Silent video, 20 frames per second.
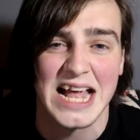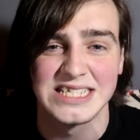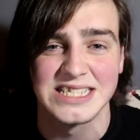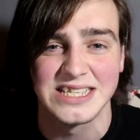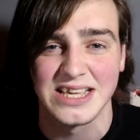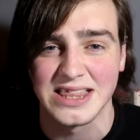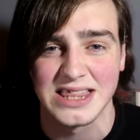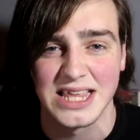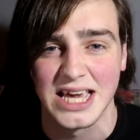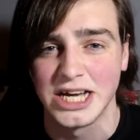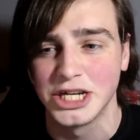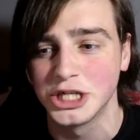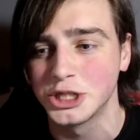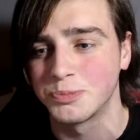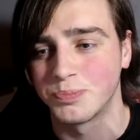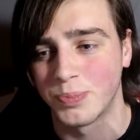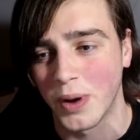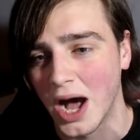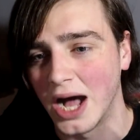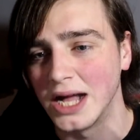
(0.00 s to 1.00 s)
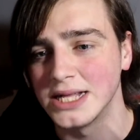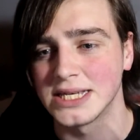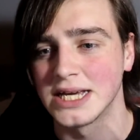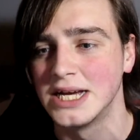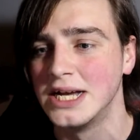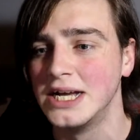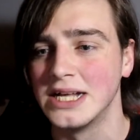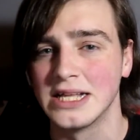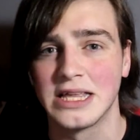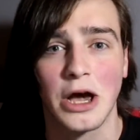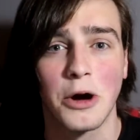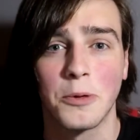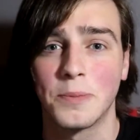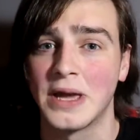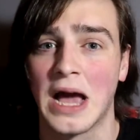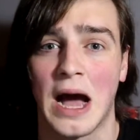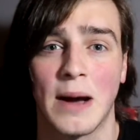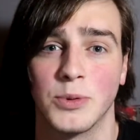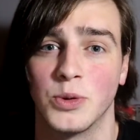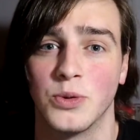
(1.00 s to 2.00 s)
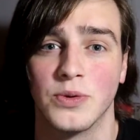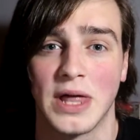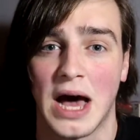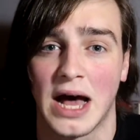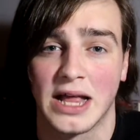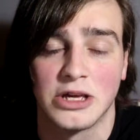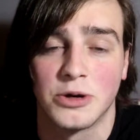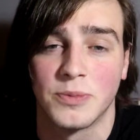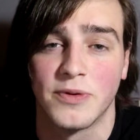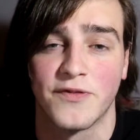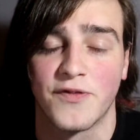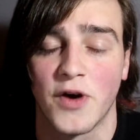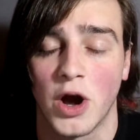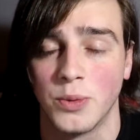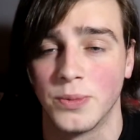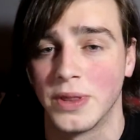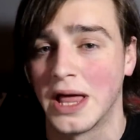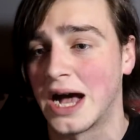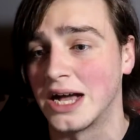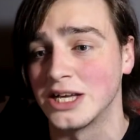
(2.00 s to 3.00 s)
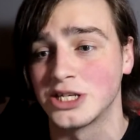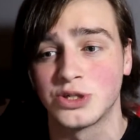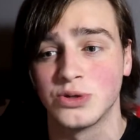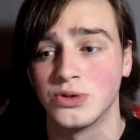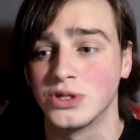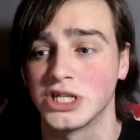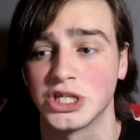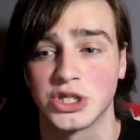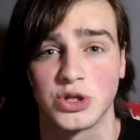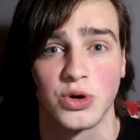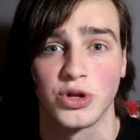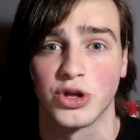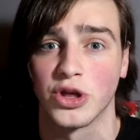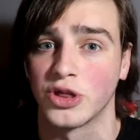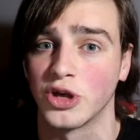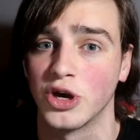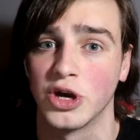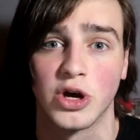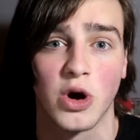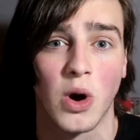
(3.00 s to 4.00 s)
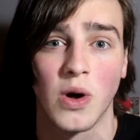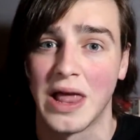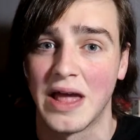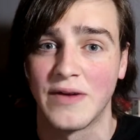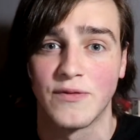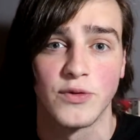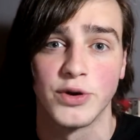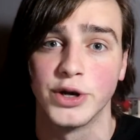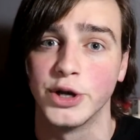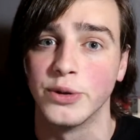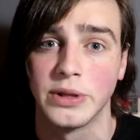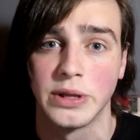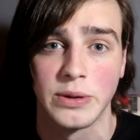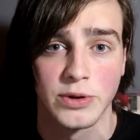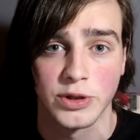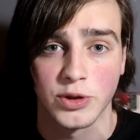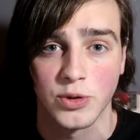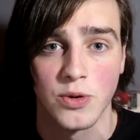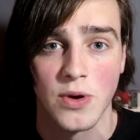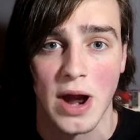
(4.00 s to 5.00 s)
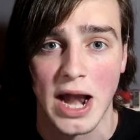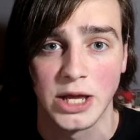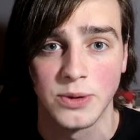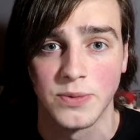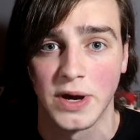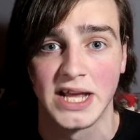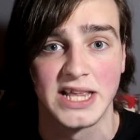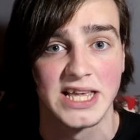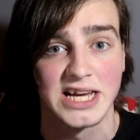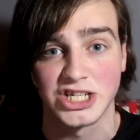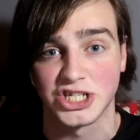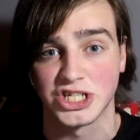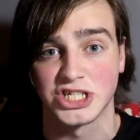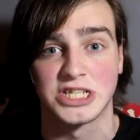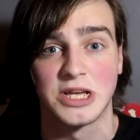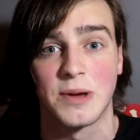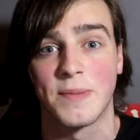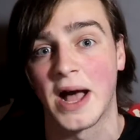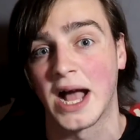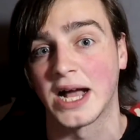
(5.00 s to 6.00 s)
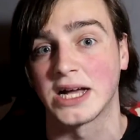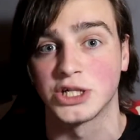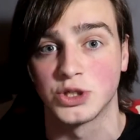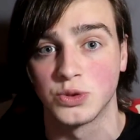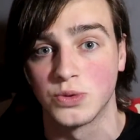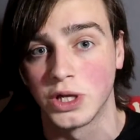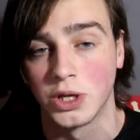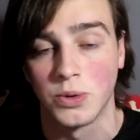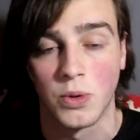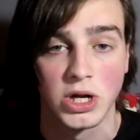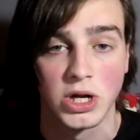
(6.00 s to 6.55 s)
end of things, but they'll be happy with that. They'll be fine with that. As soon as they scored the third goal, everyone knew they were through anyway, and they could just sit back and do what they